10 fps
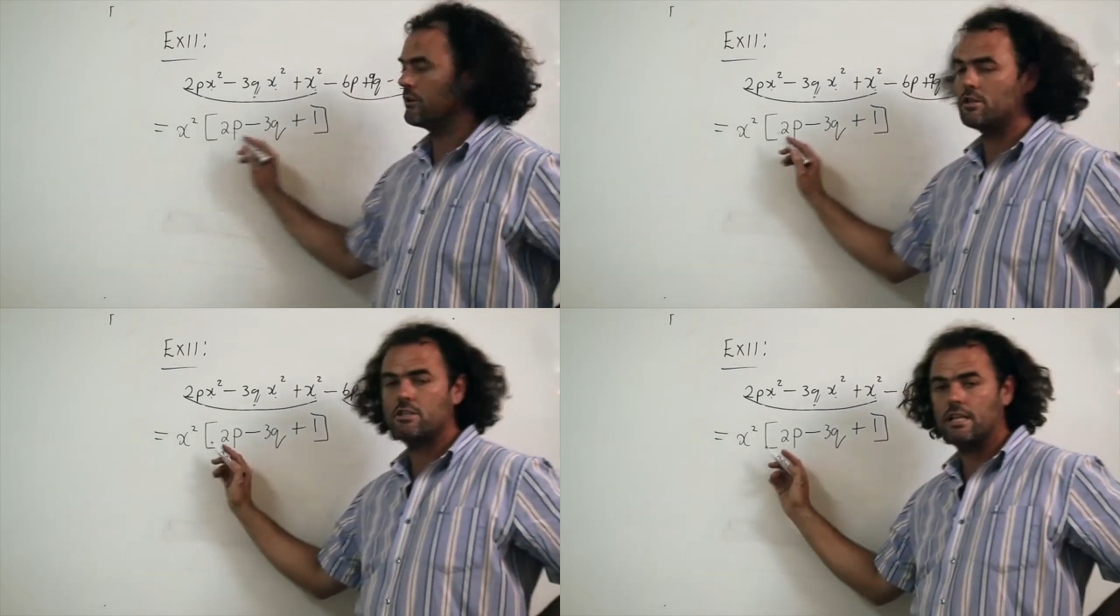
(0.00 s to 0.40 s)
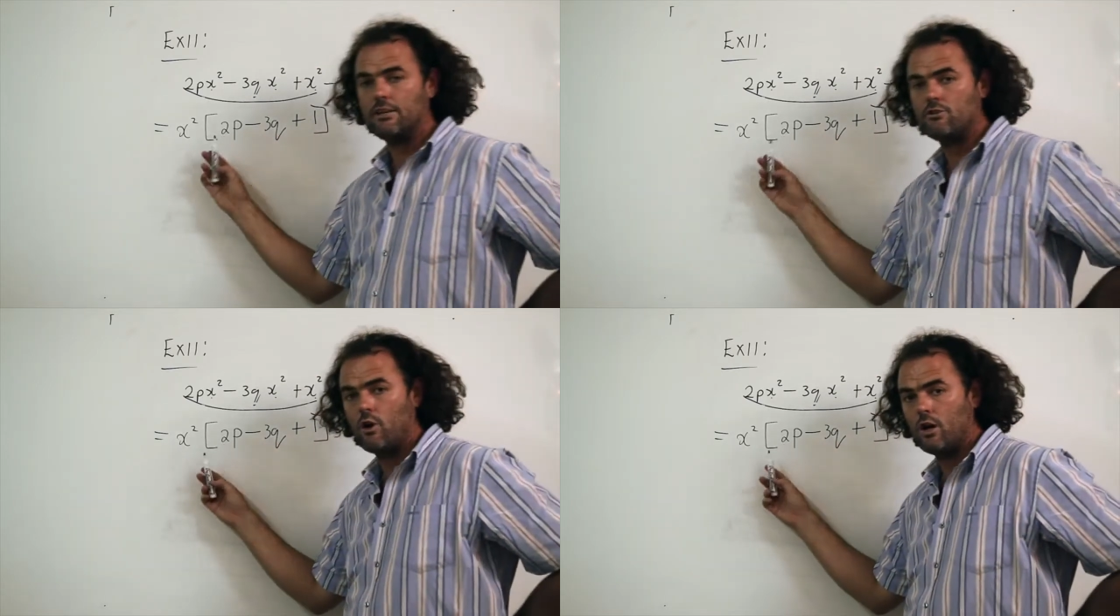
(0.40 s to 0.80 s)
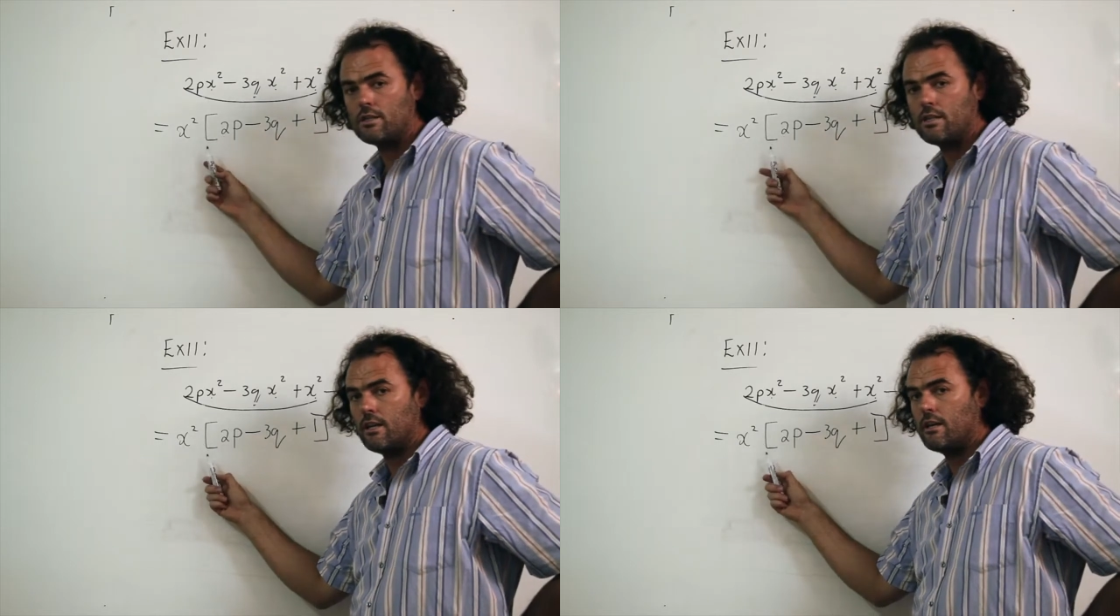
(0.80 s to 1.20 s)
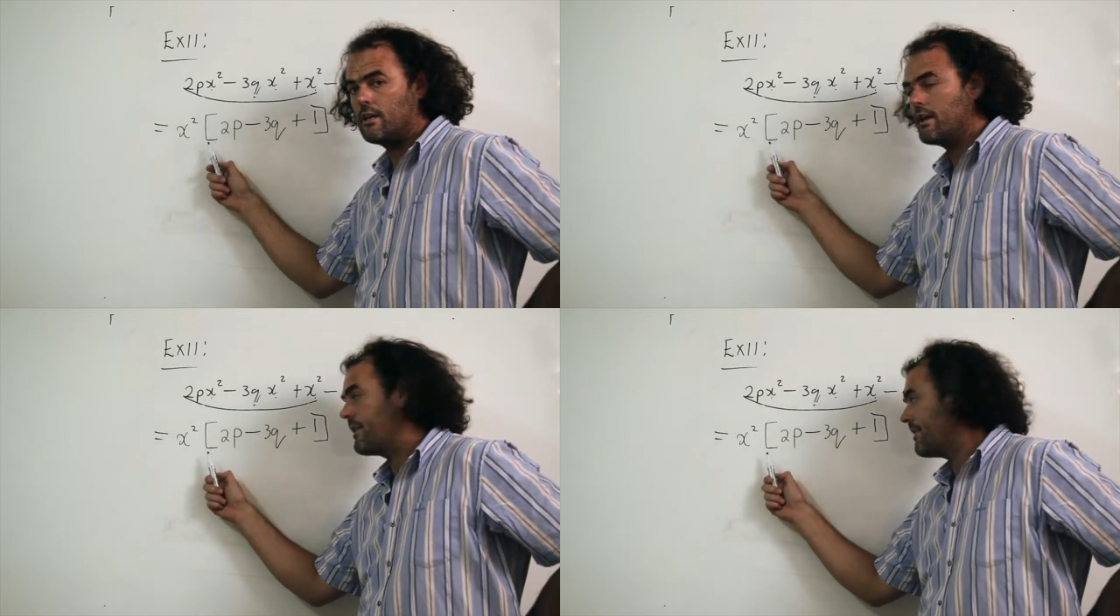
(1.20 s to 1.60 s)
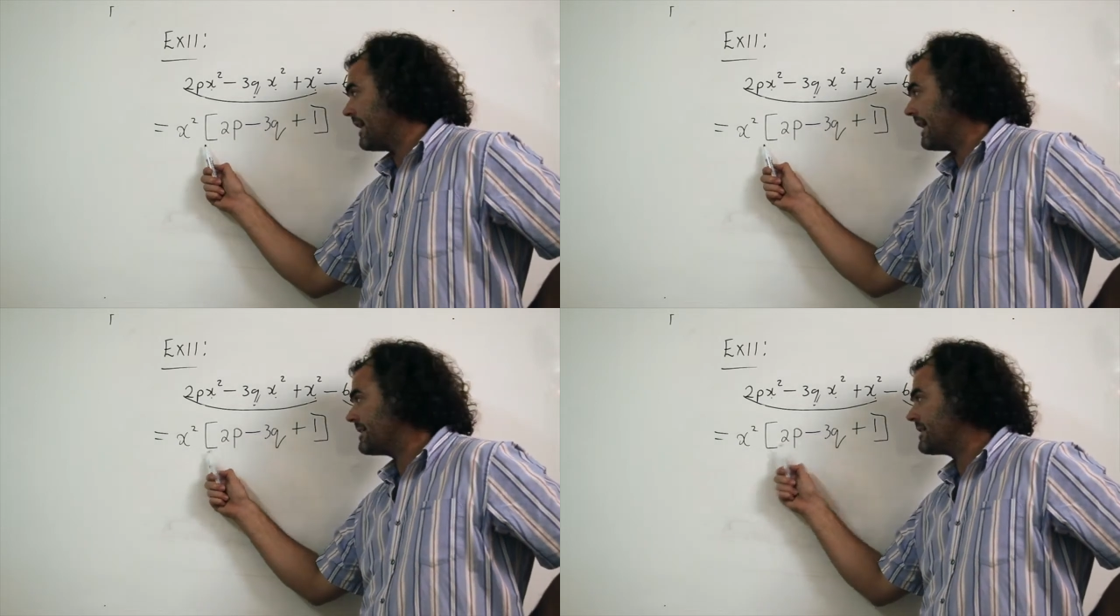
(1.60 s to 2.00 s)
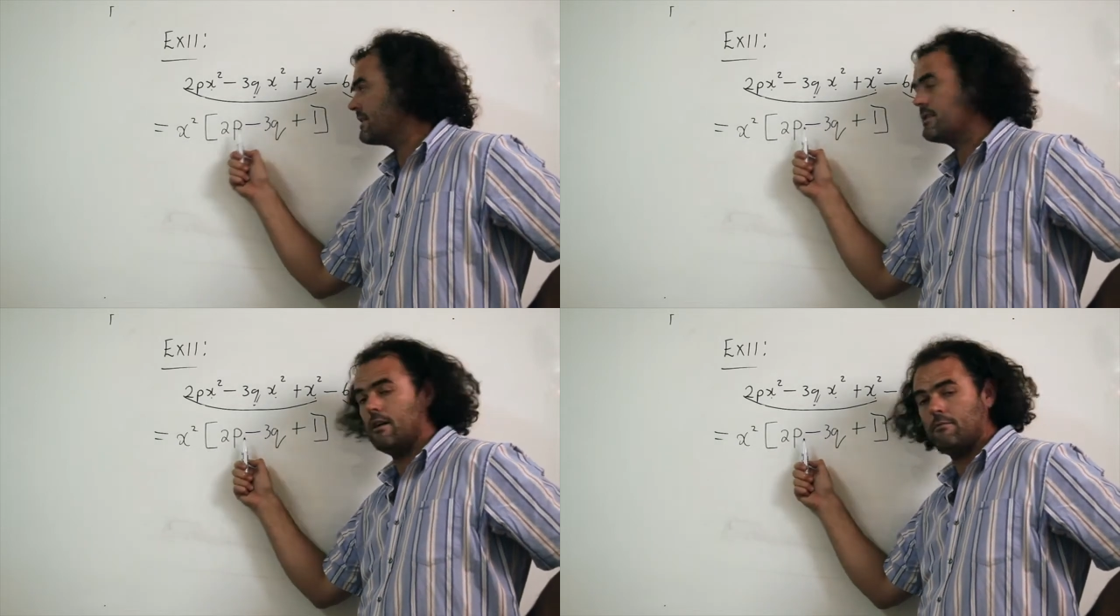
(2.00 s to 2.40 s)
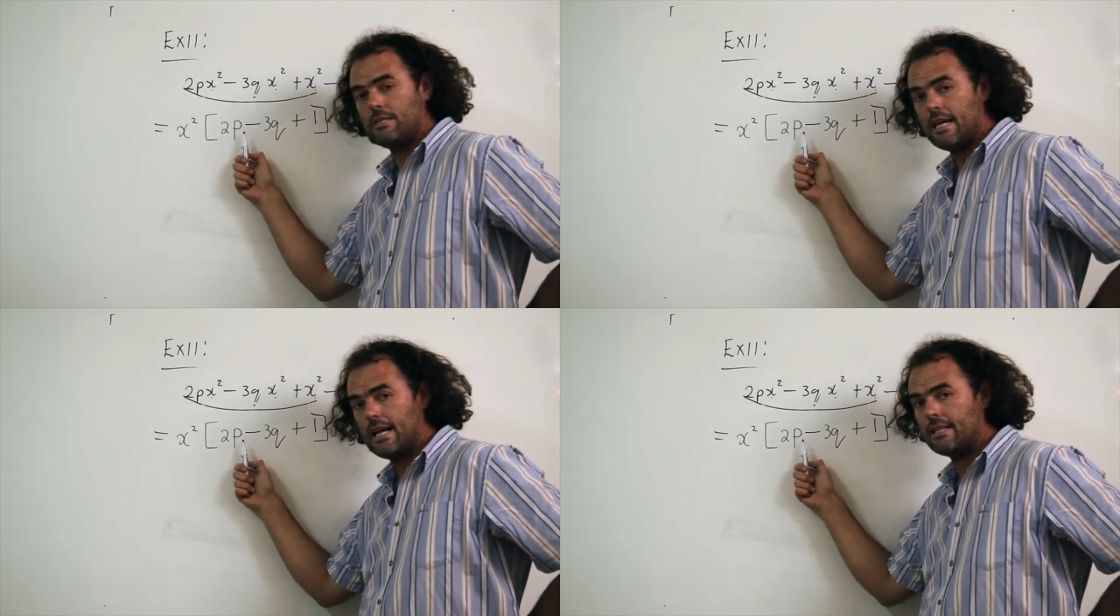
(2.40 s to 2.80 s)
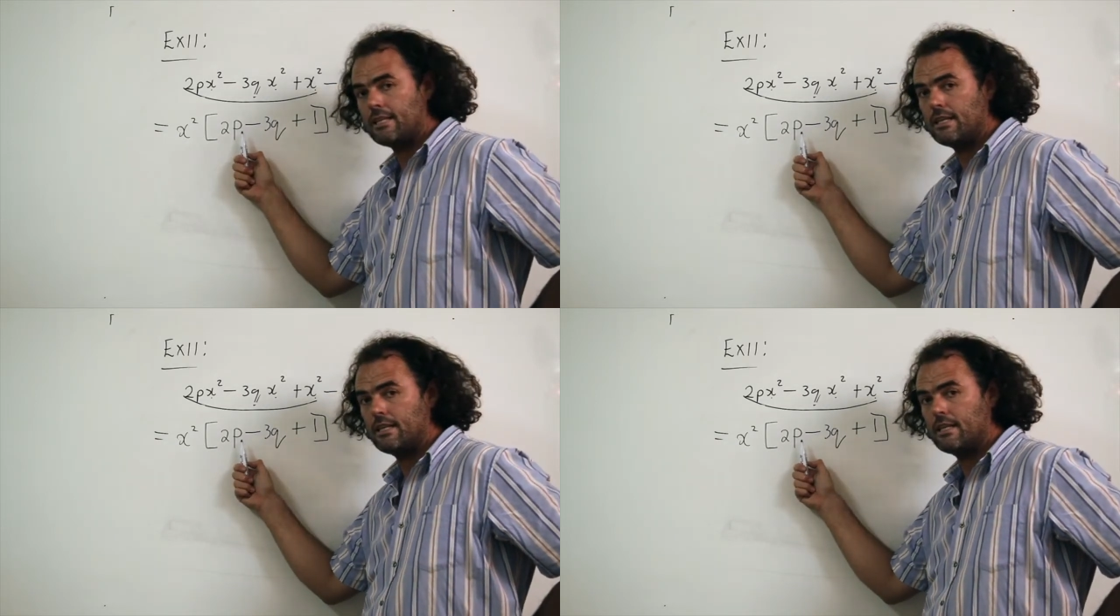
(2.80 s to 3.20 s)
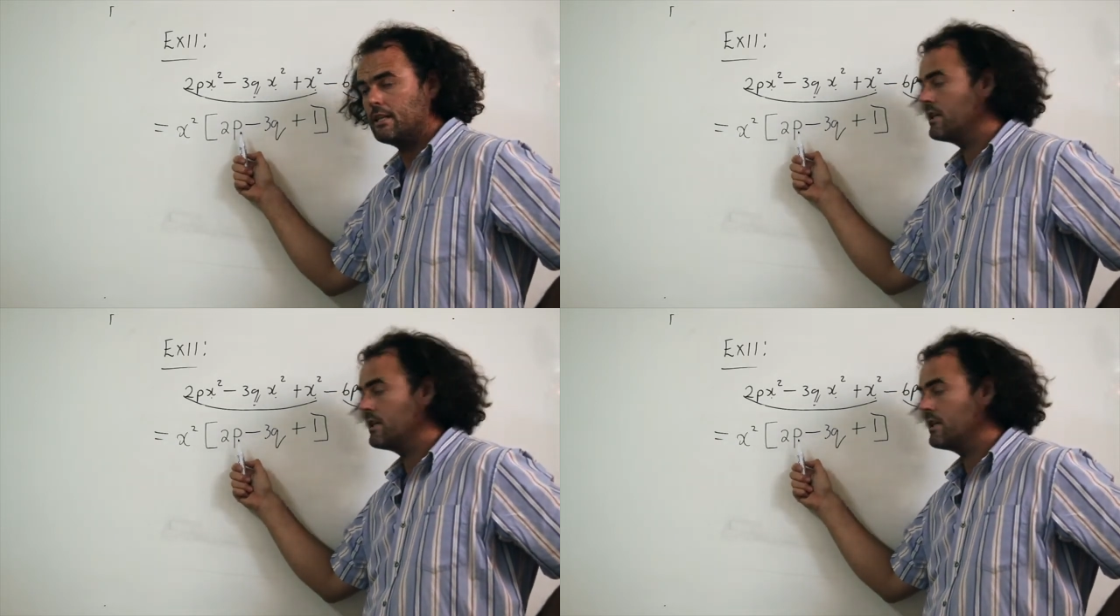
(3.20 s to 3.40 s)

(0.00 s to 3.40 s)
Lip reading: Now just test your answer. That times that,